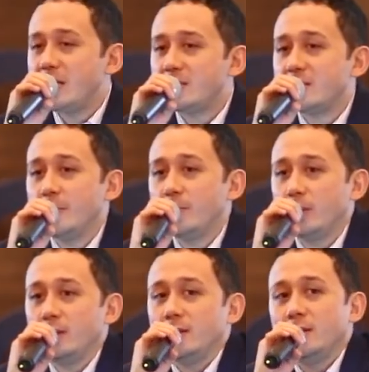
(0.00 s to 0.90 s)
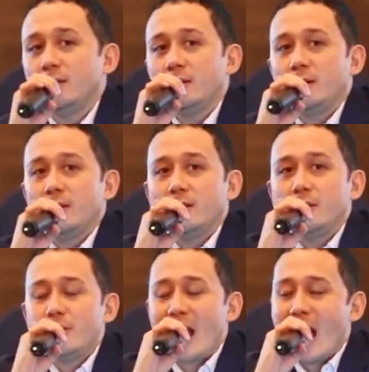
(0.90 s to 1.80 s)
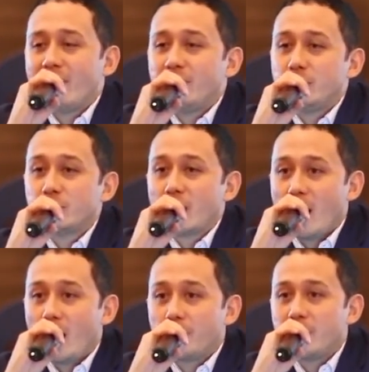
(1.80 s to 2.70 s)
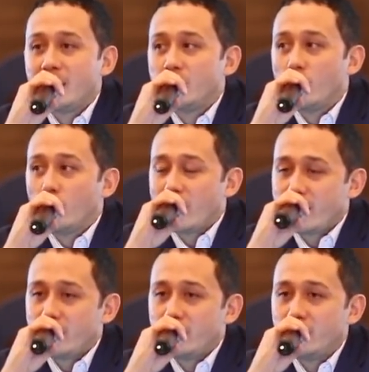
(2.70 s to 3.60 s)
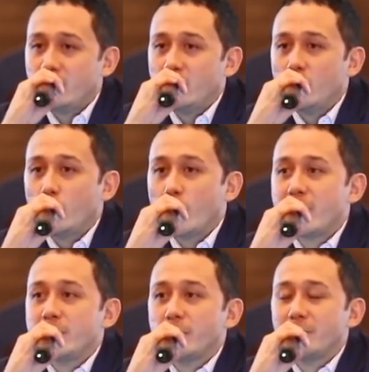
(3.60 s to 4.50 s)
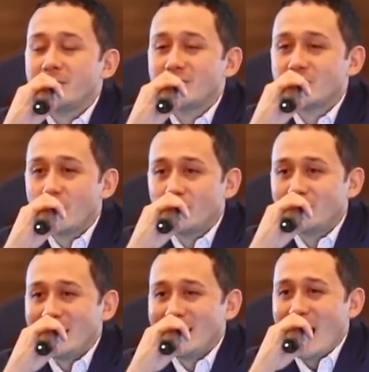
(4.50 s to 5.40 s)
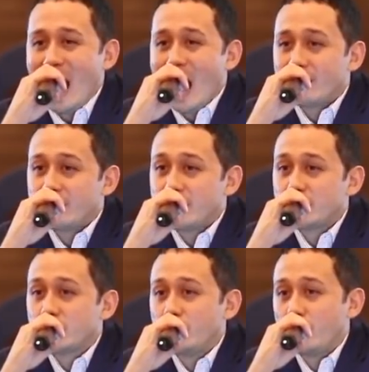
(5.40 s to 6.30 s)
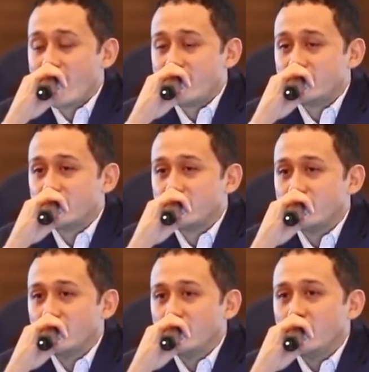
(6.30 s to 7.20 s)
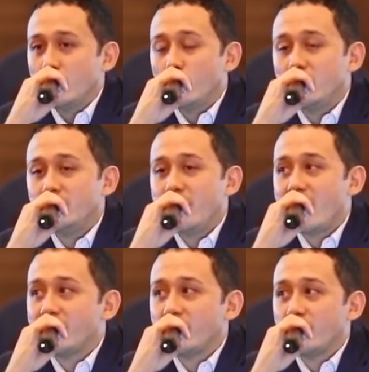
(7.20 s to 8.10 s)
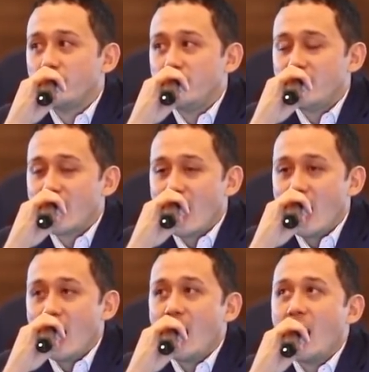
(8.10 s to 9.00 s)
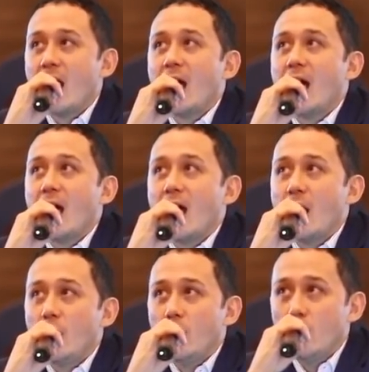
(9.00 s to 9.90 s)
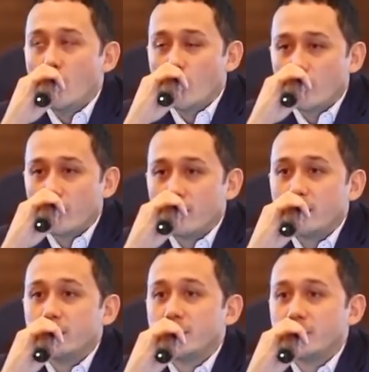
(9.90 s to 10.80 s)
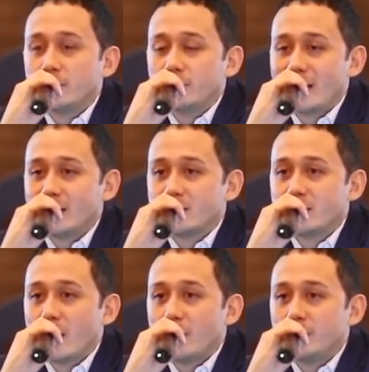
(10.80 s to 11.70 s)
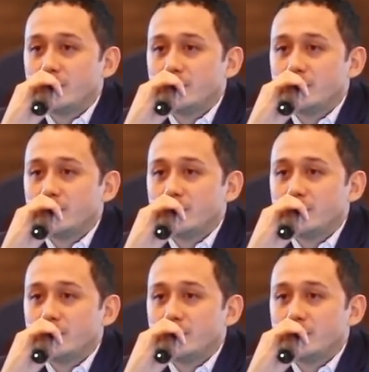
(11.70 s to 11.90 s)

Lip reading: me, it's simple. You average up in a way where your resulting average price will never be lower than your trail stop.